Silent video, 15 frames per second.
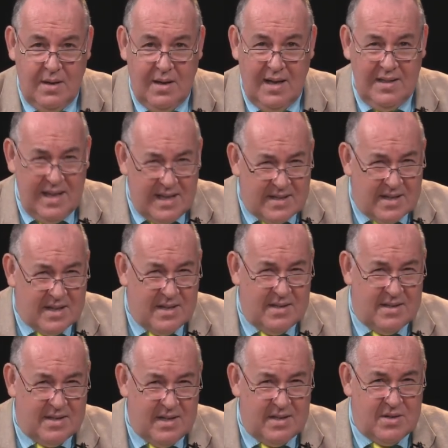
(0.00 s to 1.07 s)
and that's a
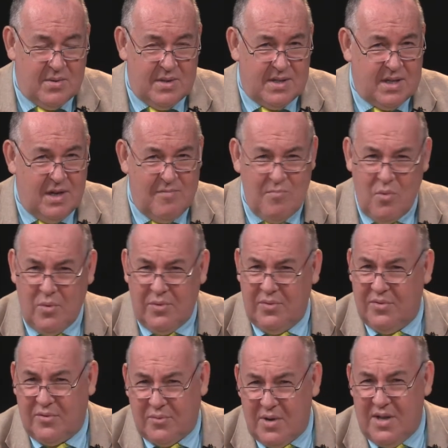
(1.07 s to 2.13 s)
constituency of more
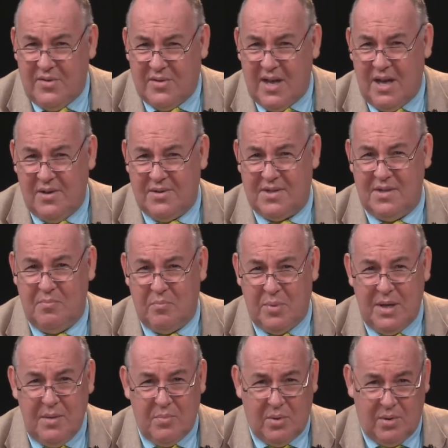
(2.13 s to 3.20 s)
than 3,000
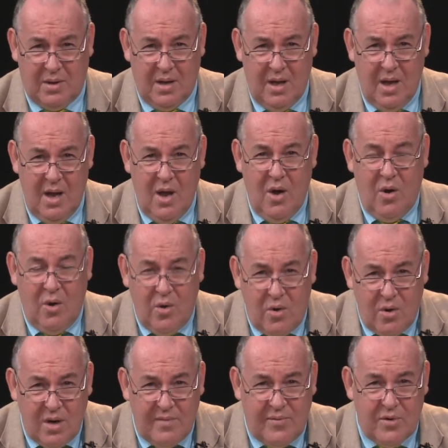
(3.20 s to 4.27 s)
people,
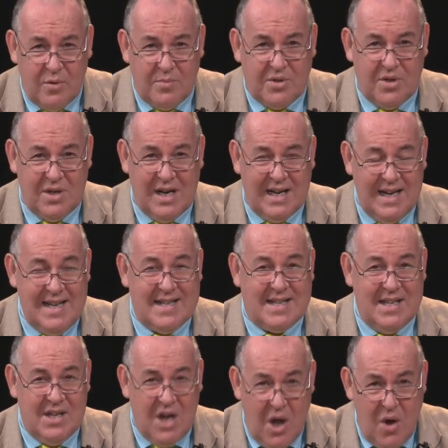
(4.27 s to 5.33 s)
all of whom should at least
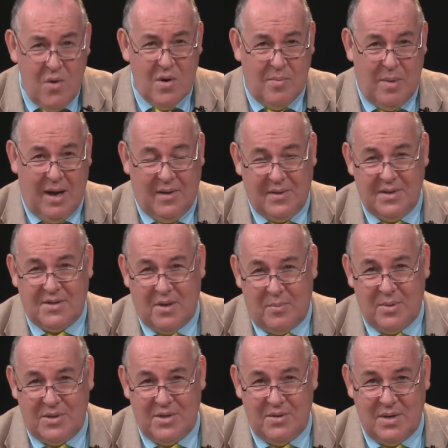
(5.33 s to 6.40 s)
know about this
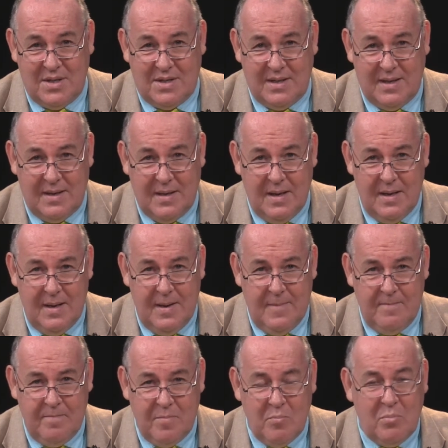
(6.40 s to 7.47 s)
opportunity,
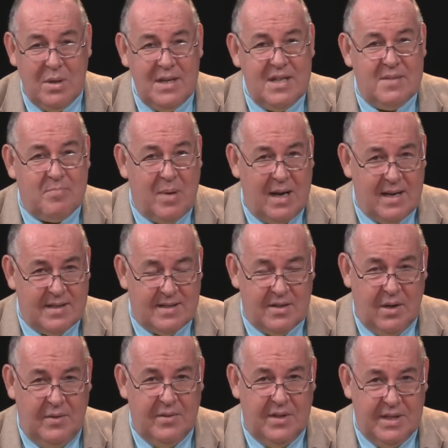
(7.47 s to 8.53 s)
please pass
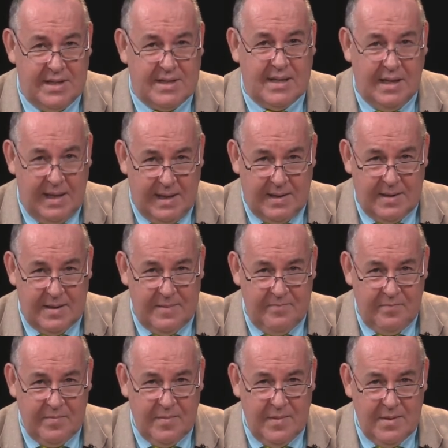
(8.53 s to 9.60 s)
on this link,
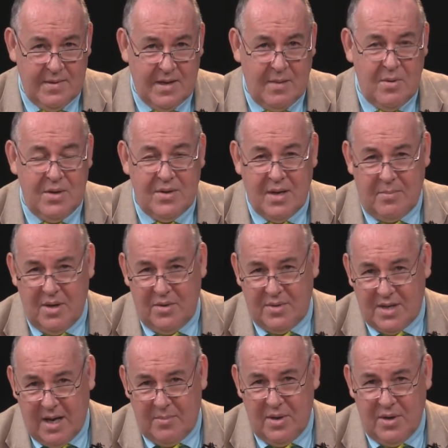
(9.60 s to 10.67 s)

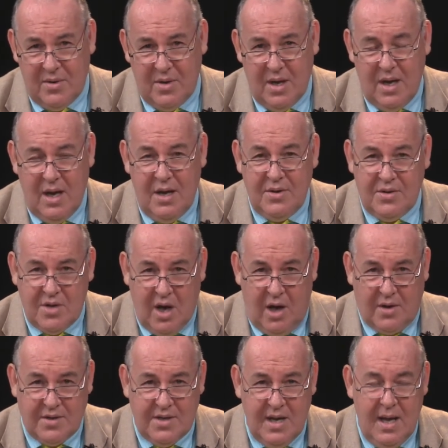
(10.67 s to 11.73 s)

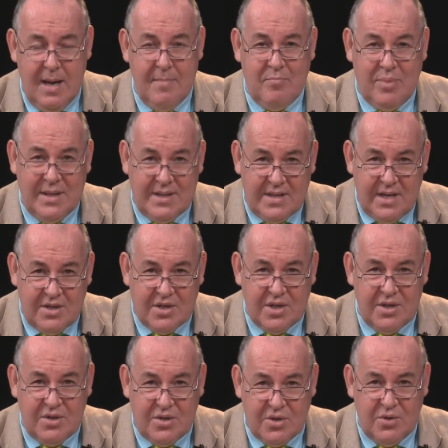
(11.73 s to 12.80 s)

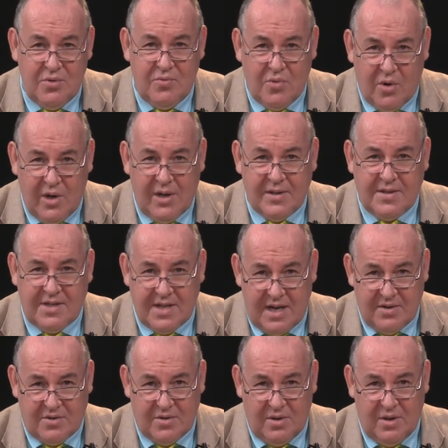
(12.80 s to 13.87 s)

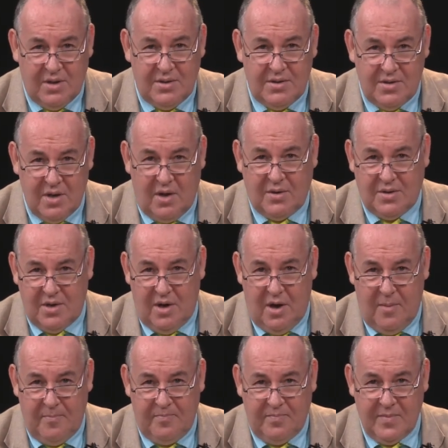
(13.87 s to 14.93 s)
www.petitiontoroyalcentral.com.